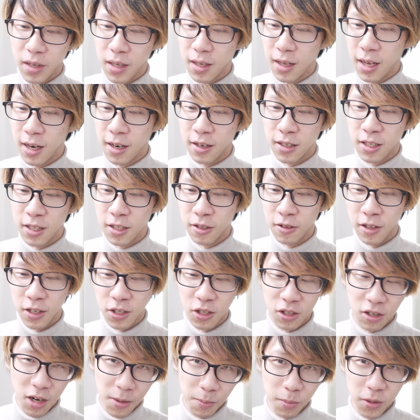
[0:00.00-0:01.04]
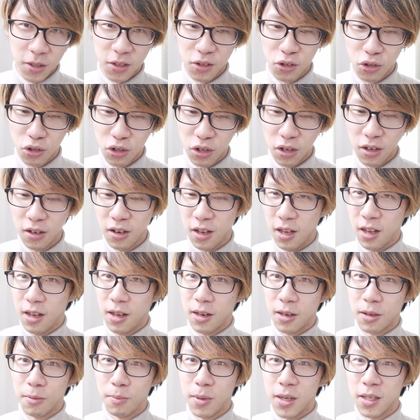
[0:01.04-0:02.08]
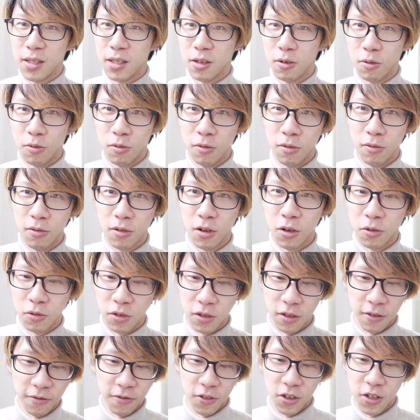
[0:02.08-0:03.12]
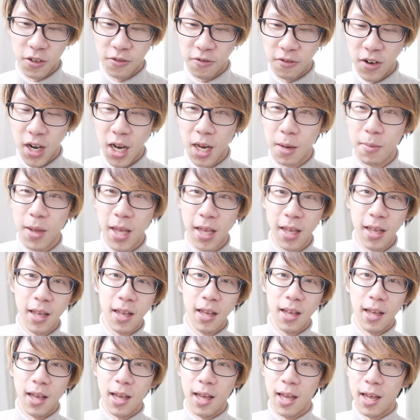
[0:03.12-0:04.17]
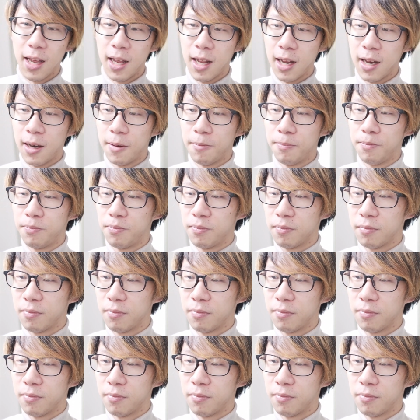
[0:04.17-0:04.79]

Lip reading: get it to the start position and you basically go to the first frame, and